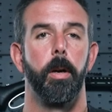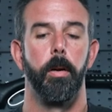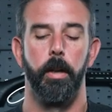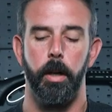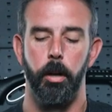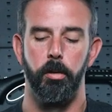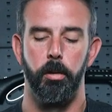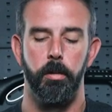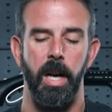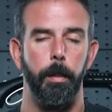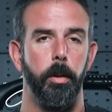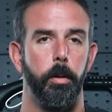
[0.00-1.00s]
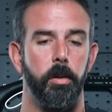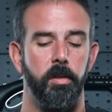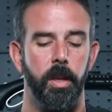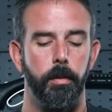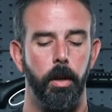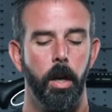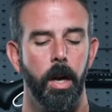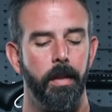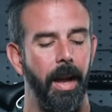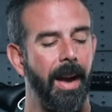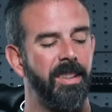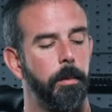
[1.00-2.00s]
rail that goes on top of the receiver.
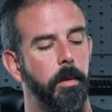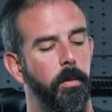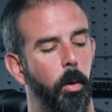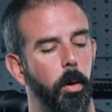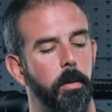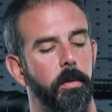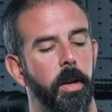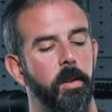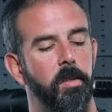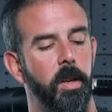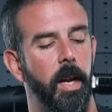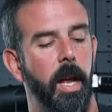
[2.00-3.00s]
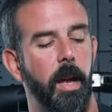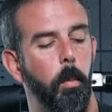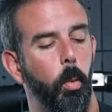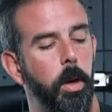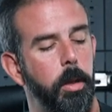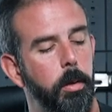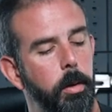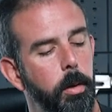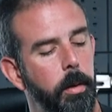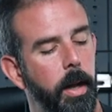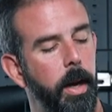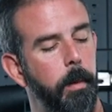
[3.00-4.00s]
They have to be forward facing, and when you
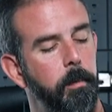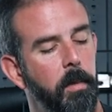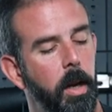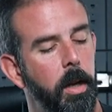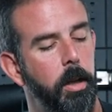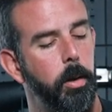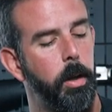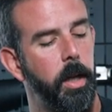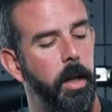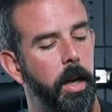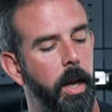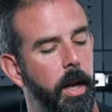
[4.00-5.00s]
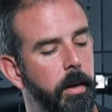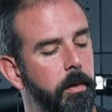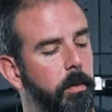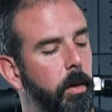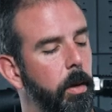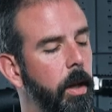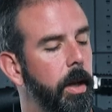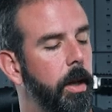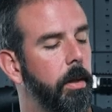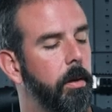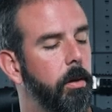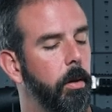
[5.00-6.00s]
do that, you get a full
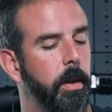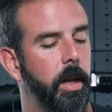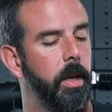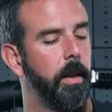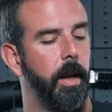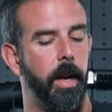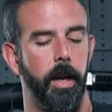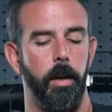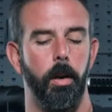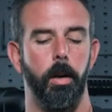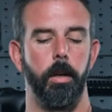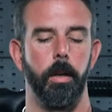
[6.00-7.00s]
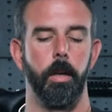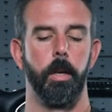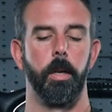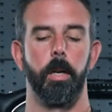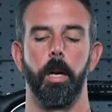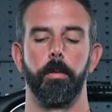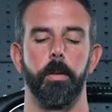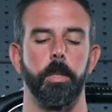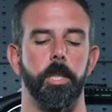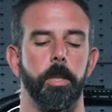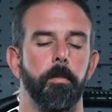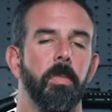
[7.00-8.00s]
length to the end of the handguard
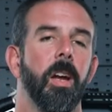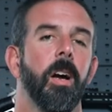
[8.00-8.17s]
coverage.